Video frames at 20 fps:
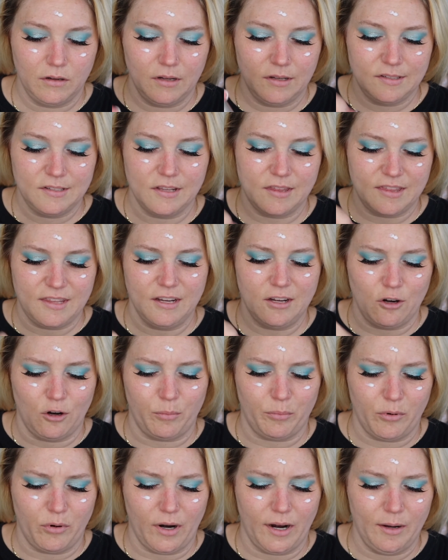It's a
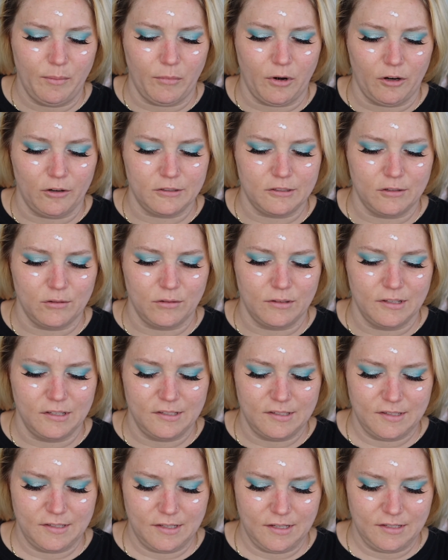thicker primer, so
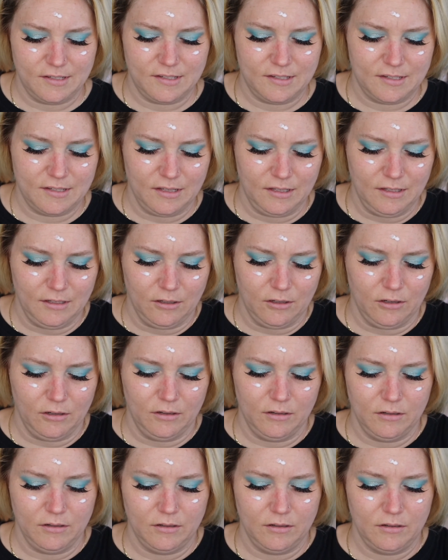this this little
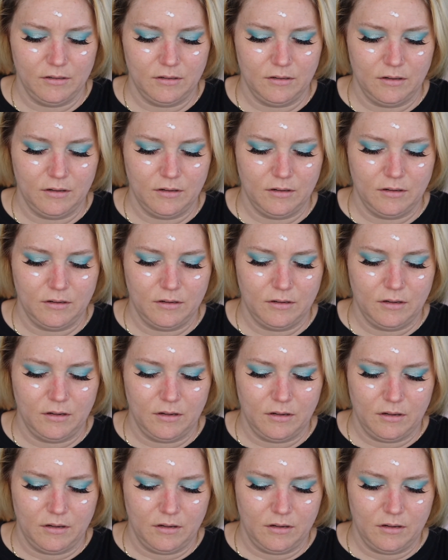
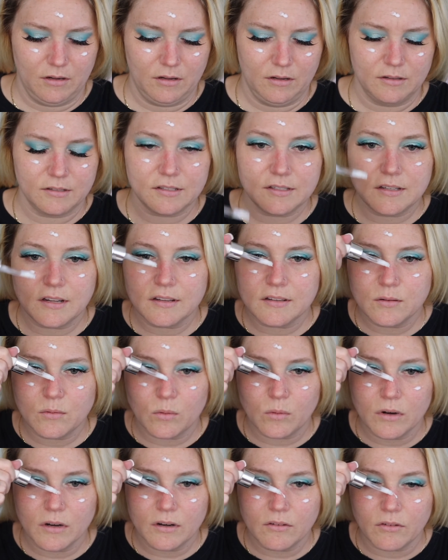this doesn't
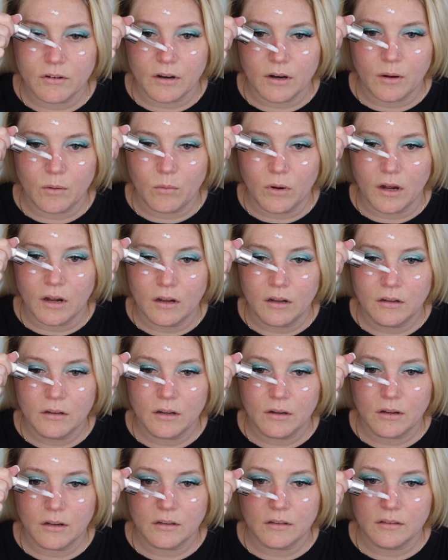work very well
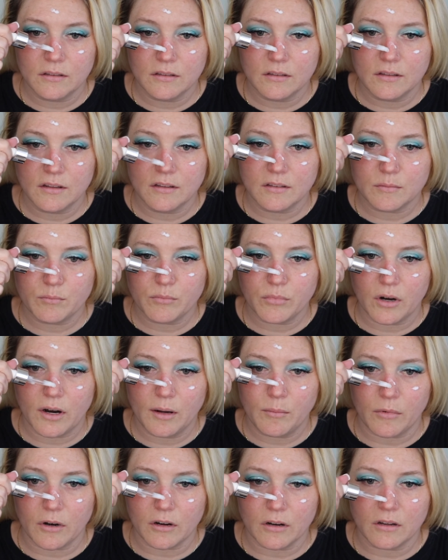on this
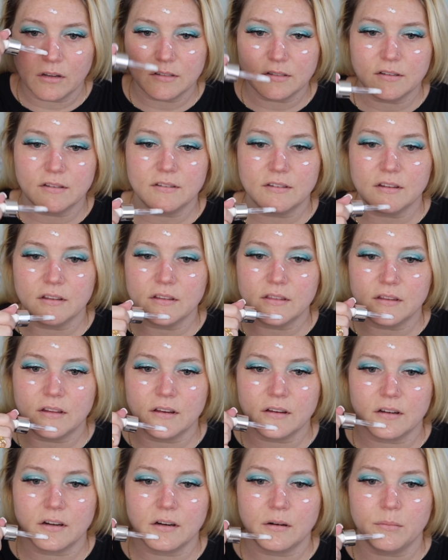primer because it's a
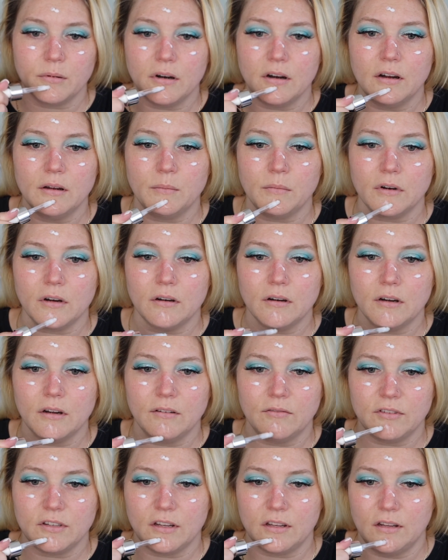thicker primer.
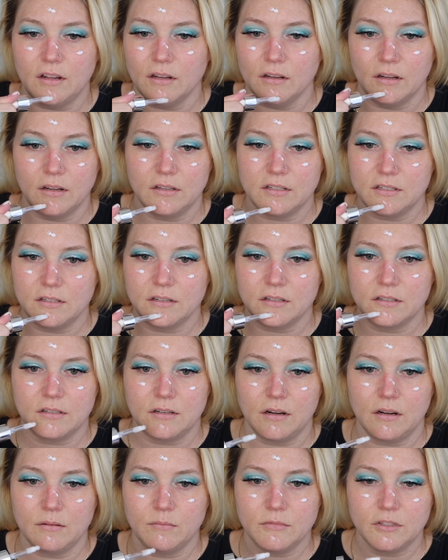I've said that like six
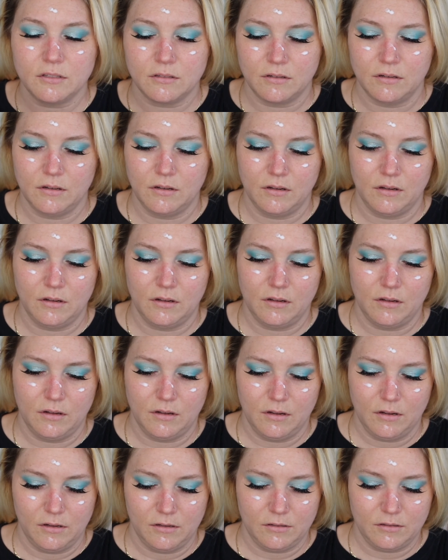times.
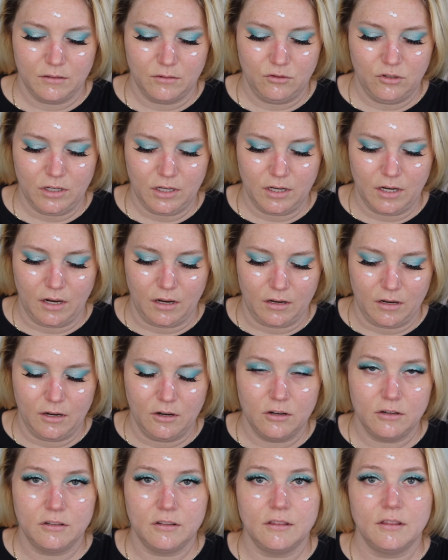So Jackie, I
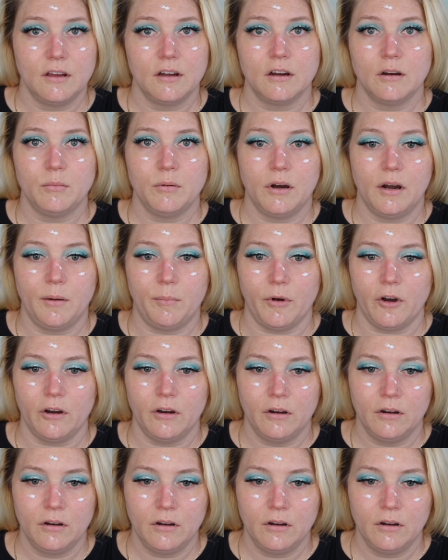hear it's a thicker primer.